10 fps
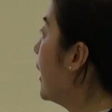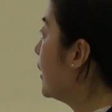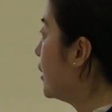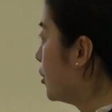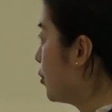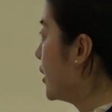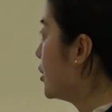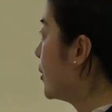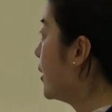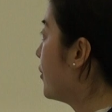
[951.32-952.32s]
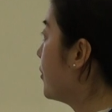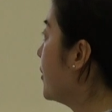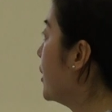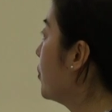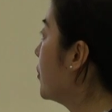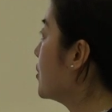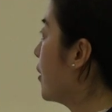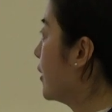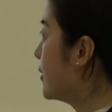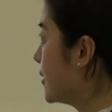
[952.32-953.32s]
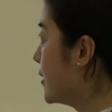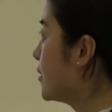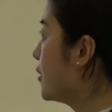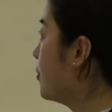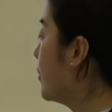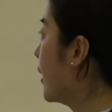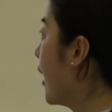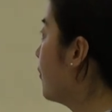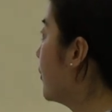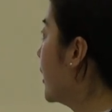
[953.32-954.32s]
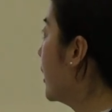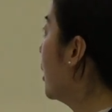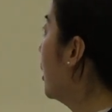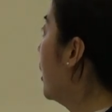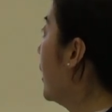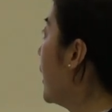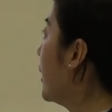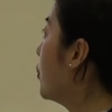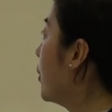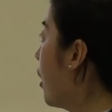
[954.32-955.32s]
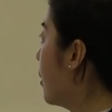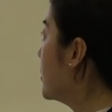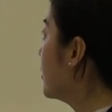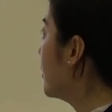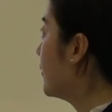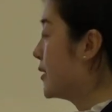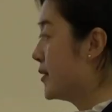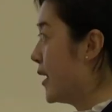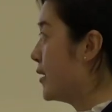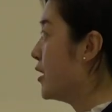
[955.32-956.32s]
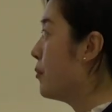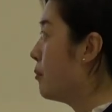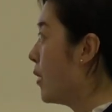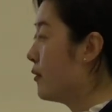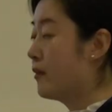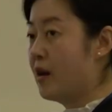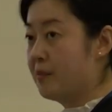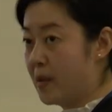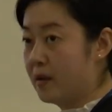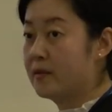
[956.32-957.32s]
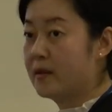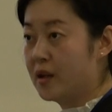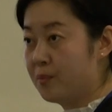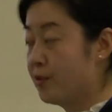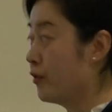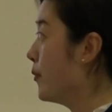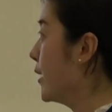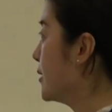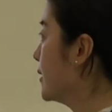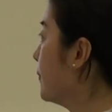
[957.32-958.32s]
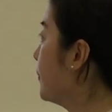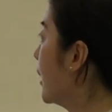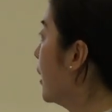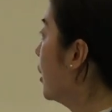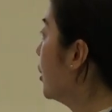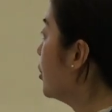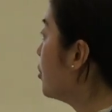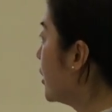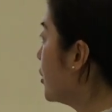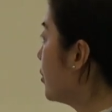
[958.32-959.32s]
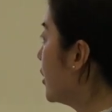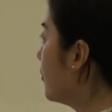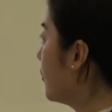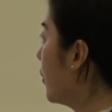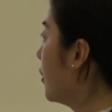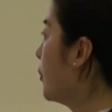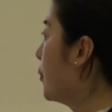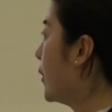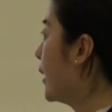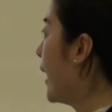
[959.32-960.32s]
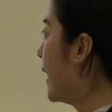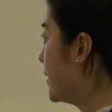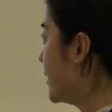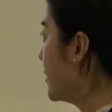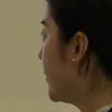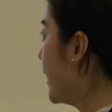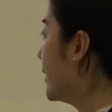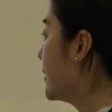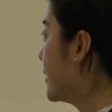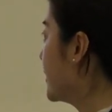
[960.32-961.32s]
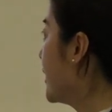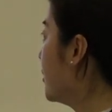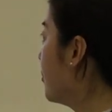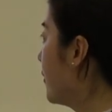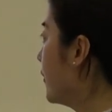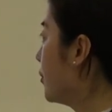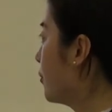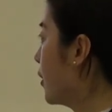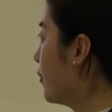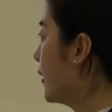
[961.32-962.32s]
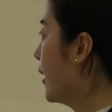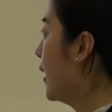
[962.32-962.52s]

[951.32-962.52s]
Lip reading: And in 2023, we saw consistent recovery and we observed steady month-on-month improvements. 2024, we anticipate sustained revenue growth